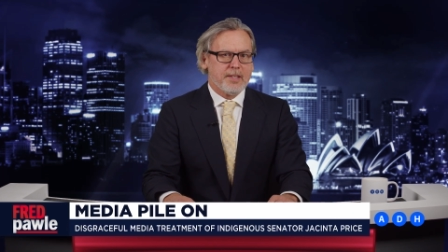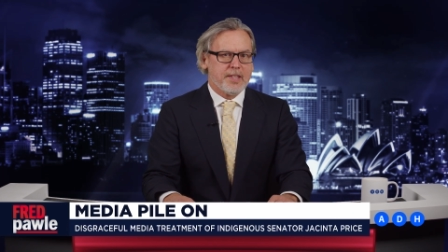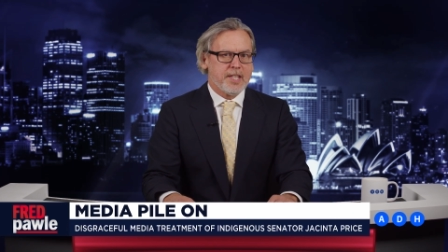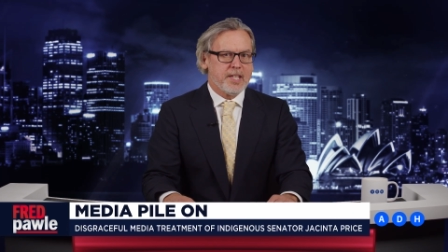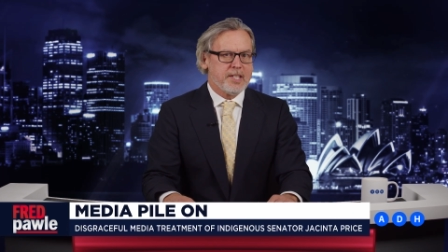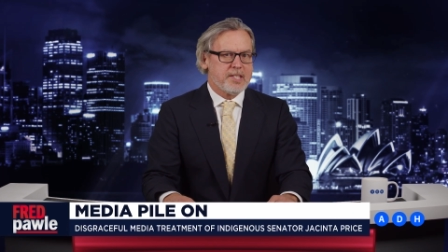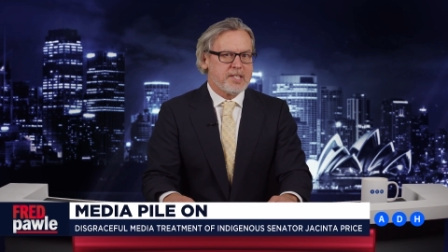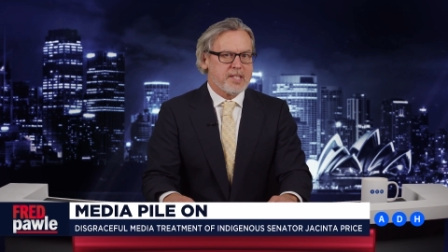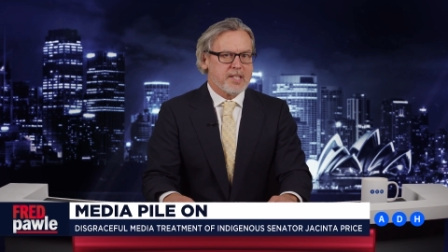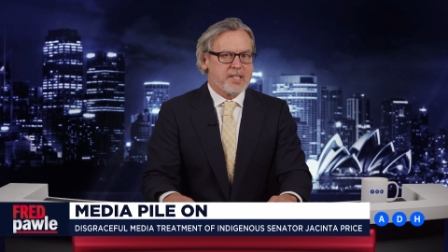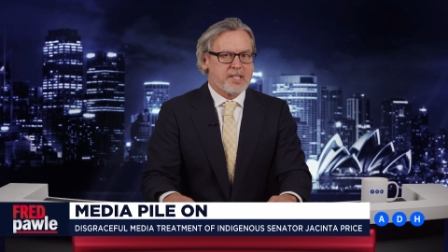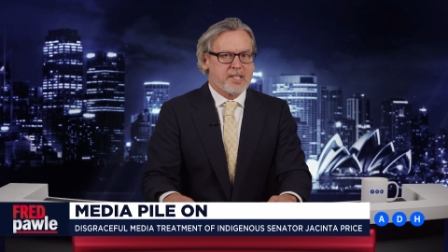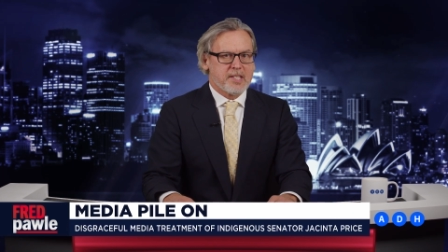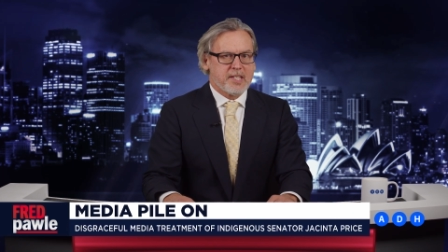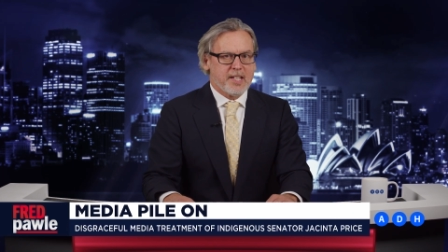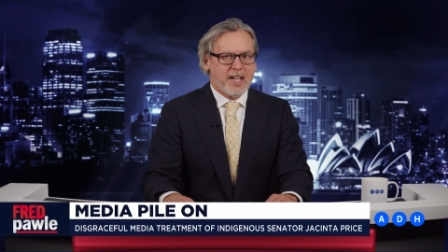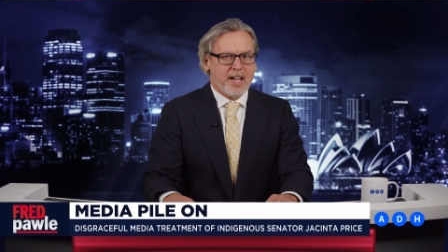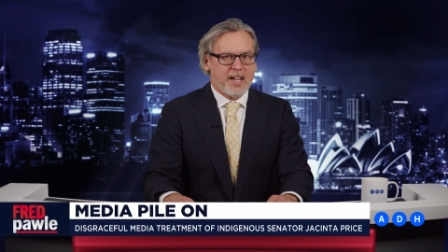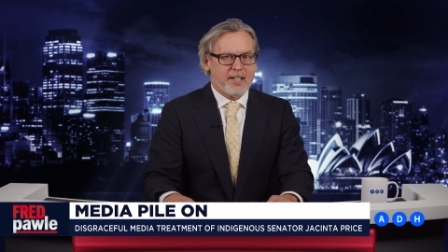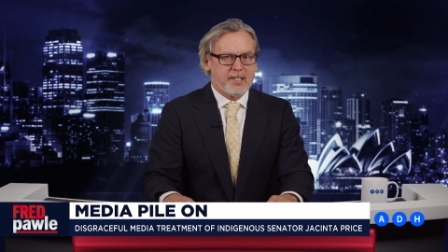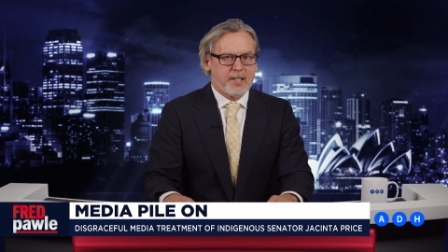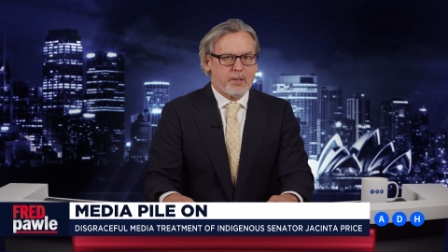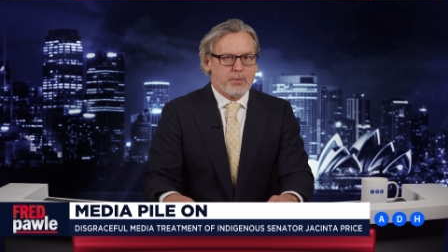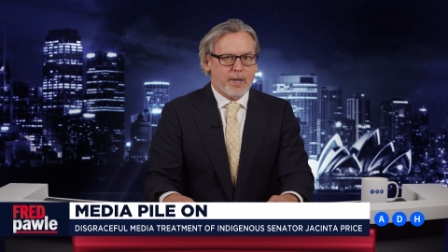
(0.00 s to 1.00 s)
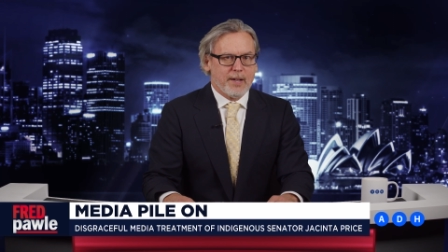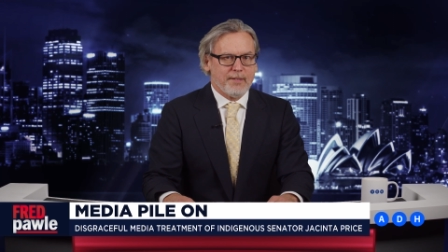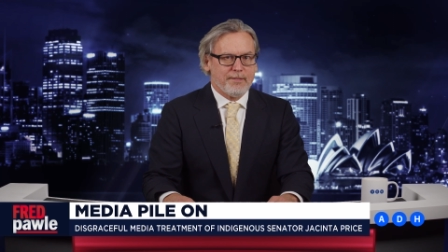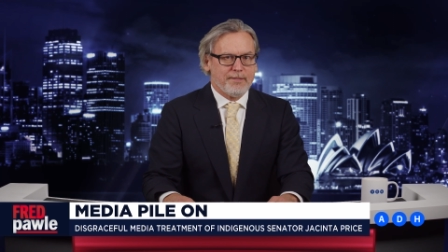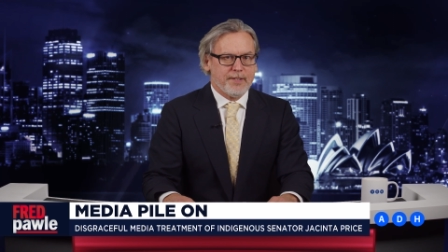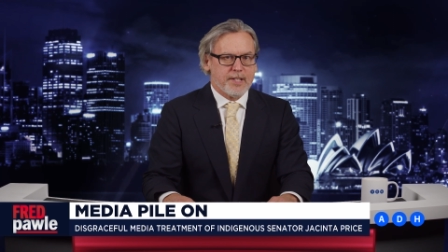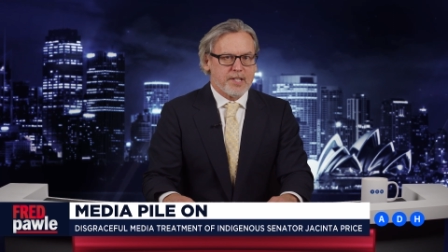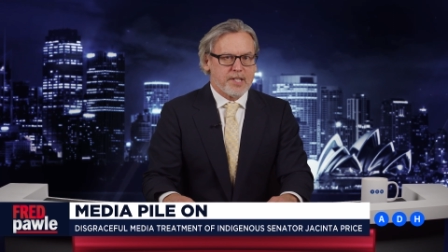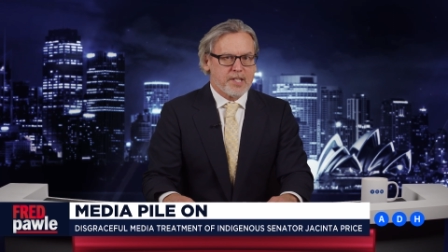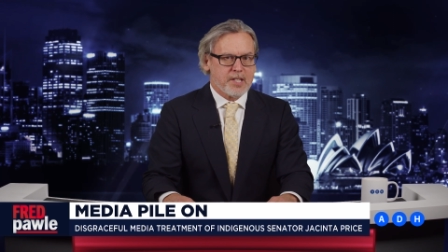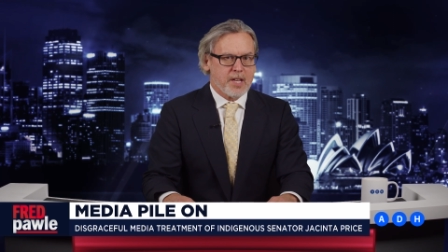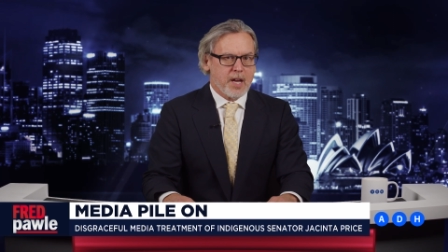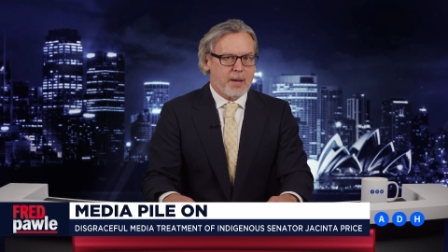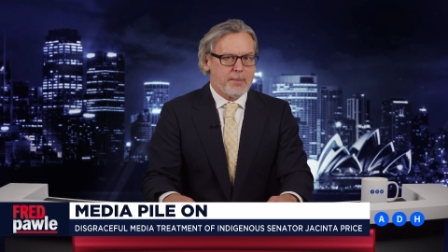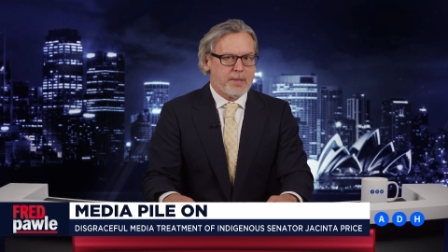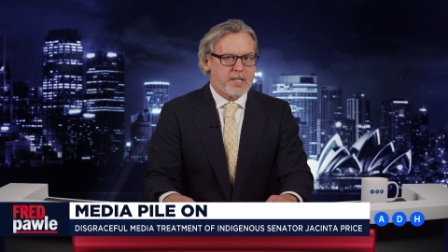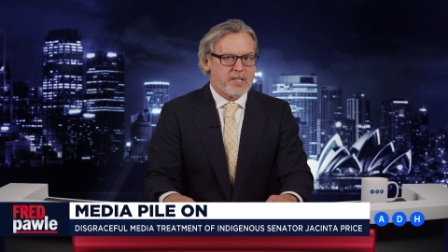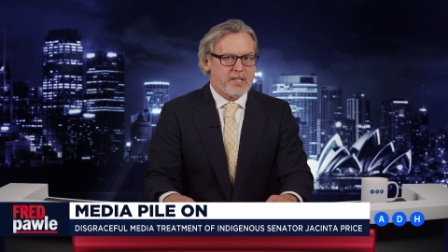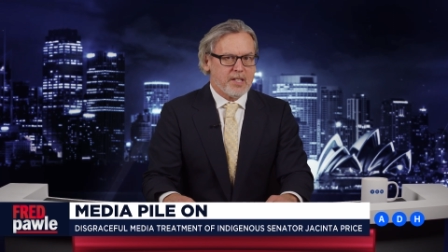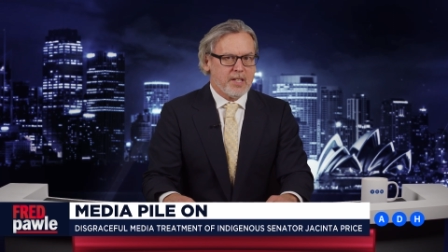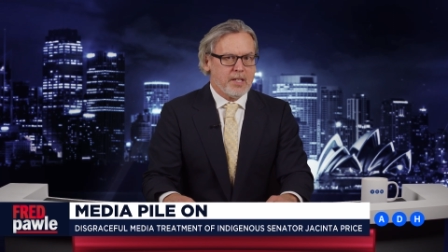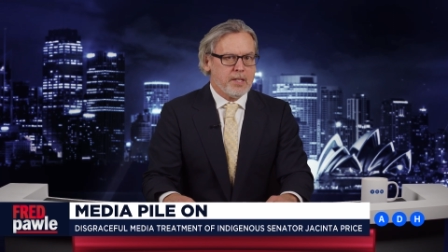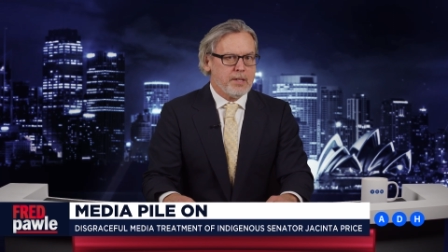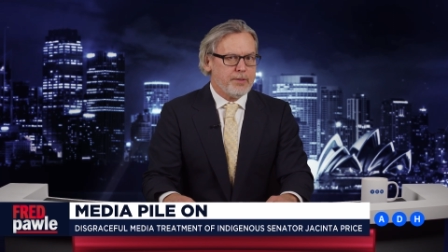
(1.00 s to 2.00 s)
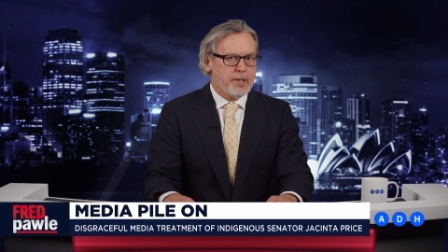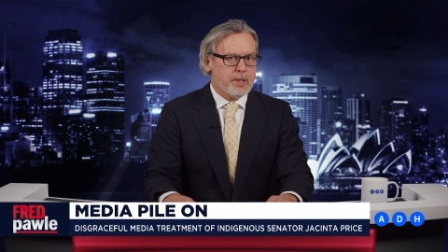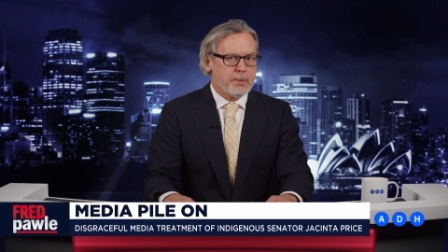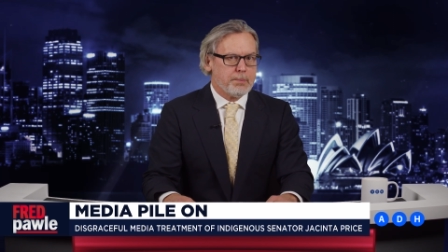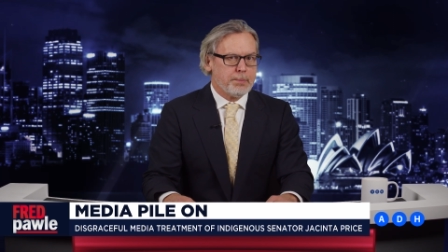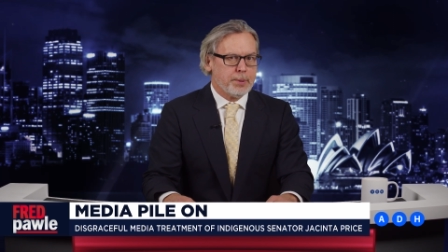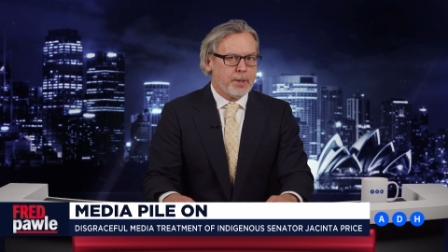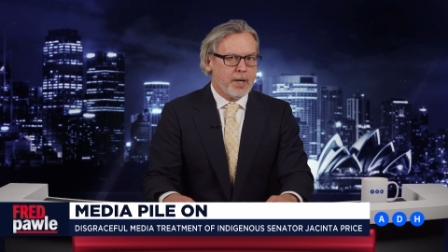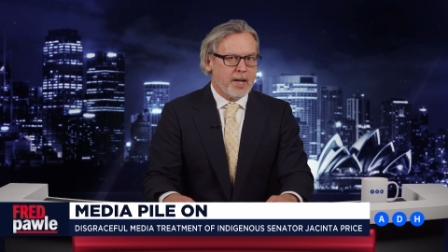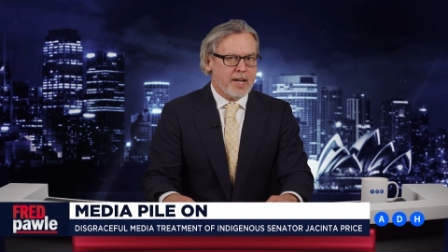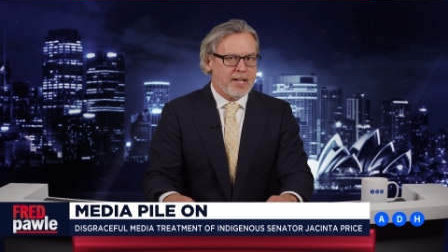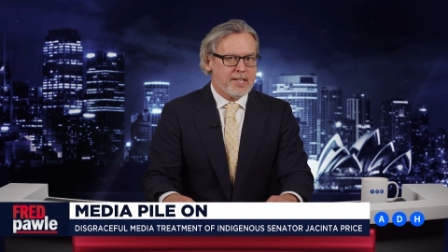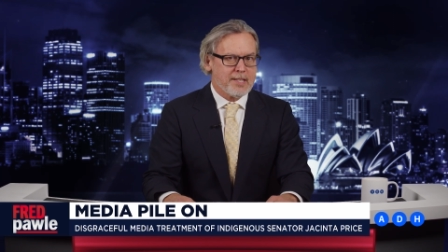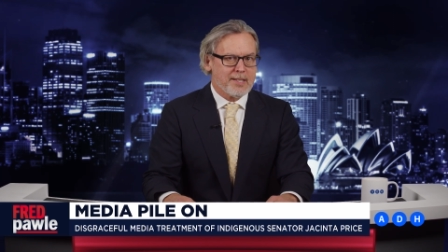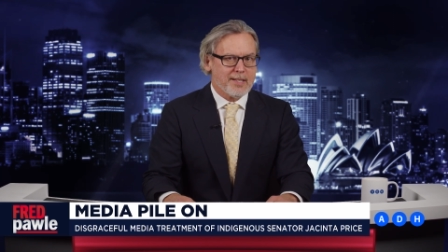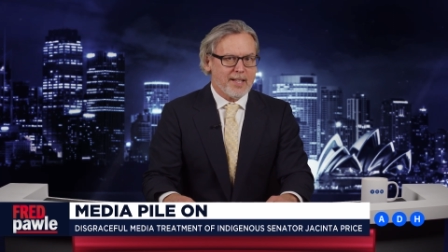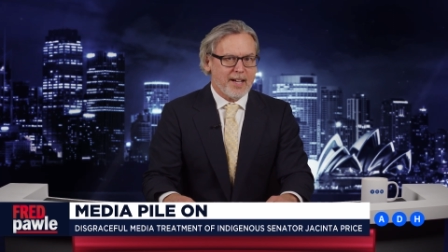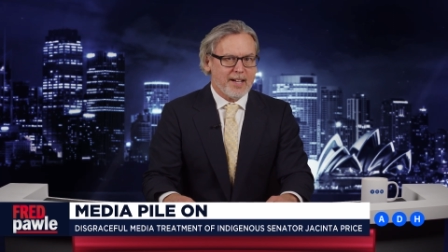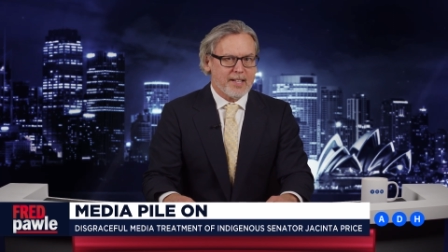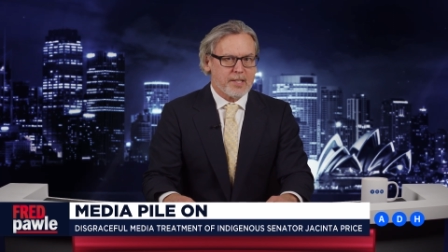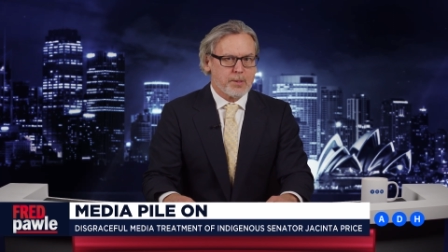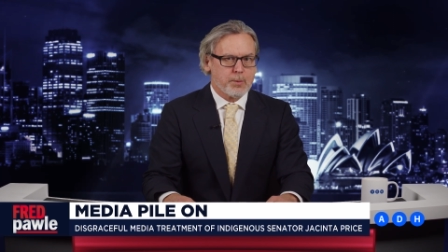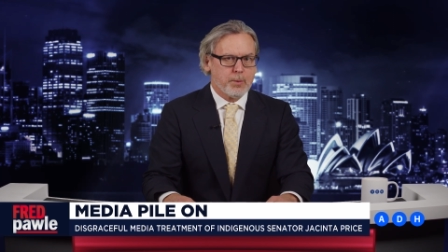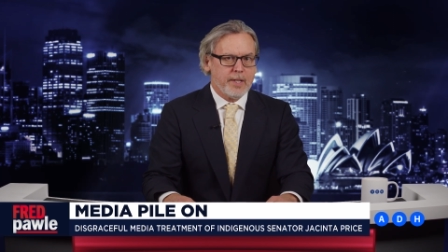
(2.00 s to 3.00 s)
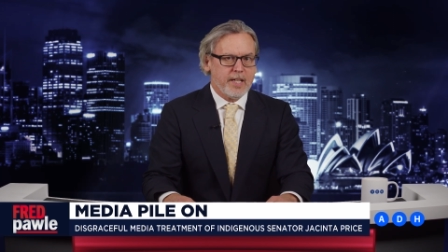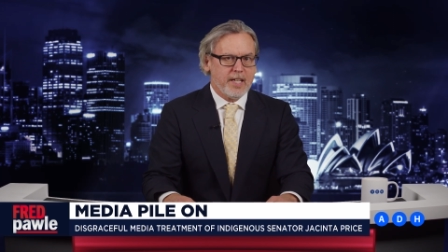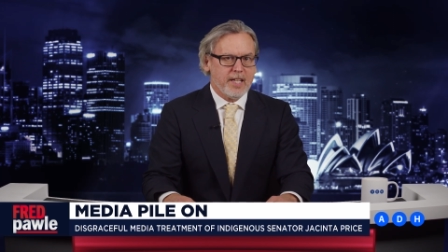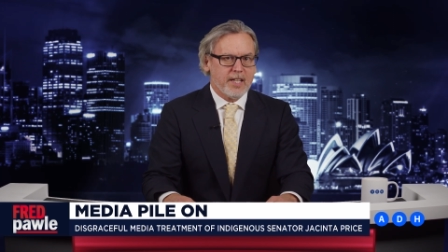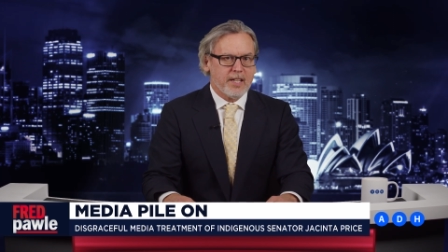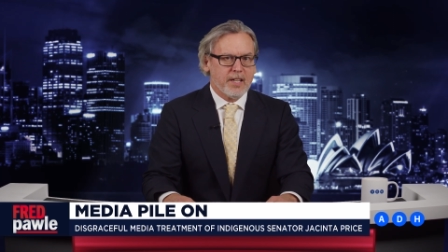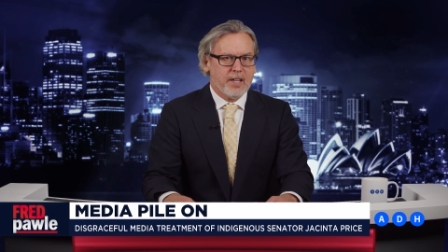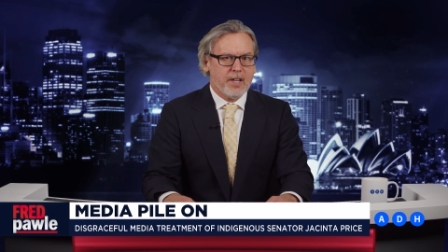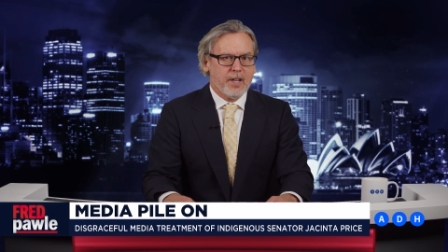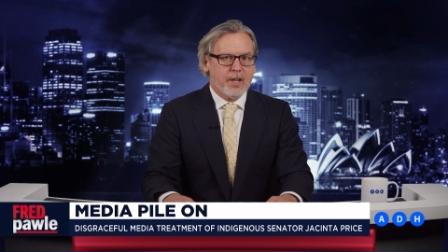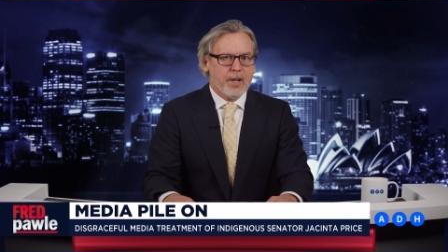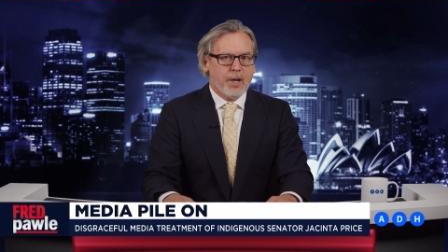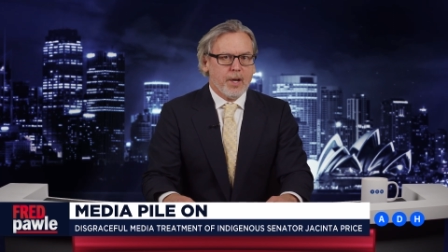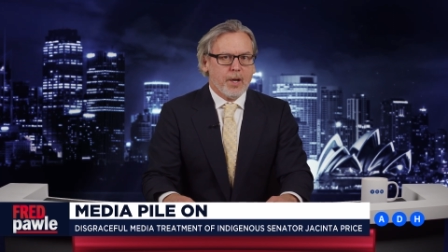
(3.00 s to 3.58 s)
This started when Fitzsimons interviewed Price last week,